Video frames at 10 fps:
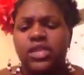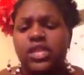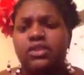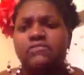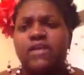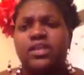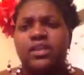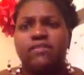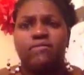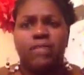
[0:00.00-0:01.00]
and I couldn't find
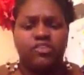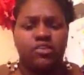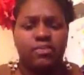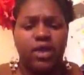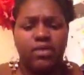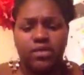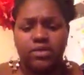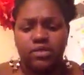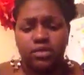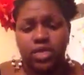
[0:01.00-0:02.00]
any information about it,
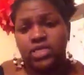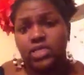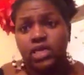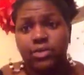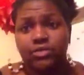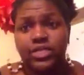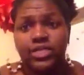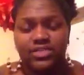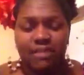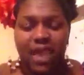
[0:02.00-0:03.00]
so I guess the colorway really
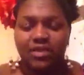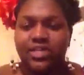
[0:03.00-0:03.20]
doesn't matter